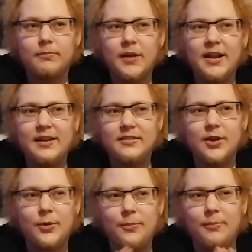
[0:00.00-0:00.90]
Now let's
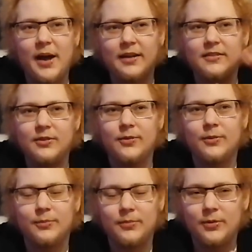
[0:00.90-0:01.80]
go back
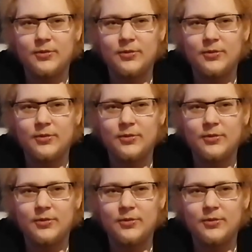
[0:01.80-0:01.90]
to you